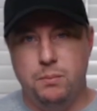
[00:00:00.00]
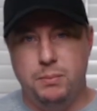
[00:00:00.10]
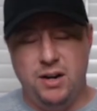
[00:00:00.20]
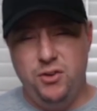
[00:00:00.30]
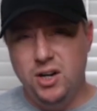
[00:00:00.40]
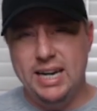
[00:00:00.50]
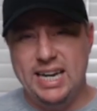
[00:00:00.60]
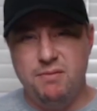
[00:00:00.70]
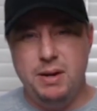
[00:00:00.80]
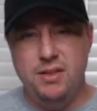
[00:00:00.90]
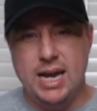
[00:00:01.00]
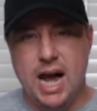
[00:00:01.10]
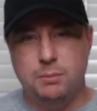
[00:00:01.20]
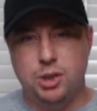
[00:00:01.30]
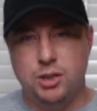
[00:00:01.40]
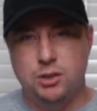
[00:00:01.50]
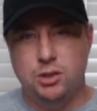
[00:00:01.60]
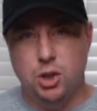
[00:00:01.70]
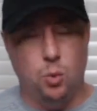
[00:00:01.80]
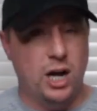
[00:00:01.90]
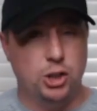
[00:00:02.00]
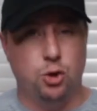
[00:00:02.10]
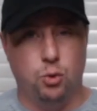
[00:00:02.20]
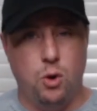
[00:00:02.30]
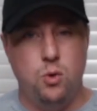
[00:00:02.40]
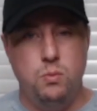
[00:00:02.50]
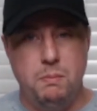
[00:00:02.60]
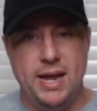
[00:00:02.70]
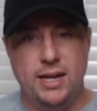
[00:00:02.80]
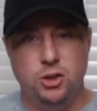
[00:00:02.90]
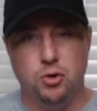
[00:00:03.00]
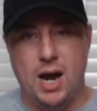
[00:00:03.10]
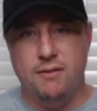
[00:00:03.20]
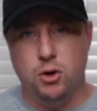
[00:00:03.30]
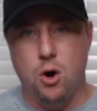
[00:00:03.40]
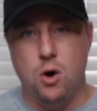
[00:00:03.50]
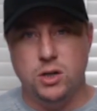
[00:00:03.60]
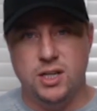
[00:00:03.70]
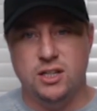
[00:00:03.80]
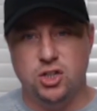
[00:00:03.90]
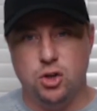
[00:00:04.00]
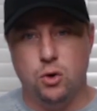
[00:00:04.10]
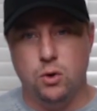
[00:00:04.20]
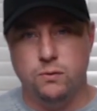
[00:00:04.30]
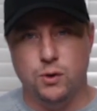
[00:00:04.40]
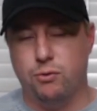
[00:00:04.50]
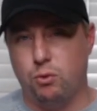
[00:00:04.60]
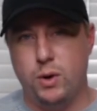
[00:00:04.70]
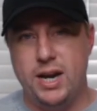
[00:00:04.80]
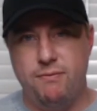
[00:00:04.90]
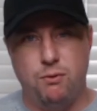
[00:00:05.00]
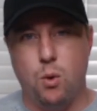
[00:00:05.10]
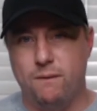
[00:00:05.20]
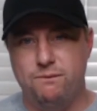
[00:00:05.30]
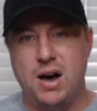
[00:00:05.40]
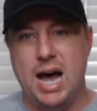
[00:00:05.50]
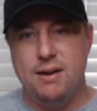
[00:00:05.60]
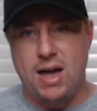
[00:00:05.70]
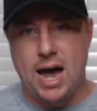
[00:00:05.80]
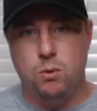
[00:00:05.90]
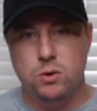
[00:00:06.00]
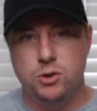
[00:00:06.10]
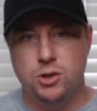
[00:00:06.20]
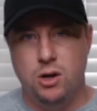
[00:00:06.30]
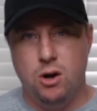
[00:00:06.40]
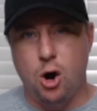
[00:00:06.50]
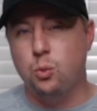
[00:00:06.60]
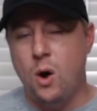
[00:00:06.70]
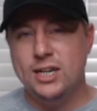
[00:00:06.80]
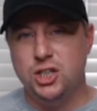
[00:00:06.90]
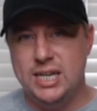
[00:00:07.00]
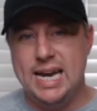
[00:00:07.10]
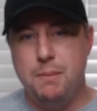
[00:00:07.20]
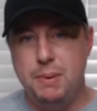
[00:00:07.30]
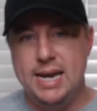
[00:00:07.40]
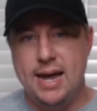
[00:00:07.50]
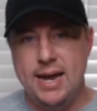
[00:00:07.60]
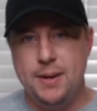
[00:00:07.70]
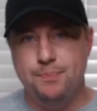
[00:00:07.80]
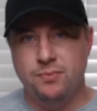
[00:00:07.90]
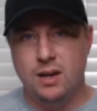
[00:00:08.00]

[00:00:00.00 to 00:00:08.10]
but if you're gonna give me the option to watch grown men drive cars in a circle for 3, 4, 5 hours or watch the NBA,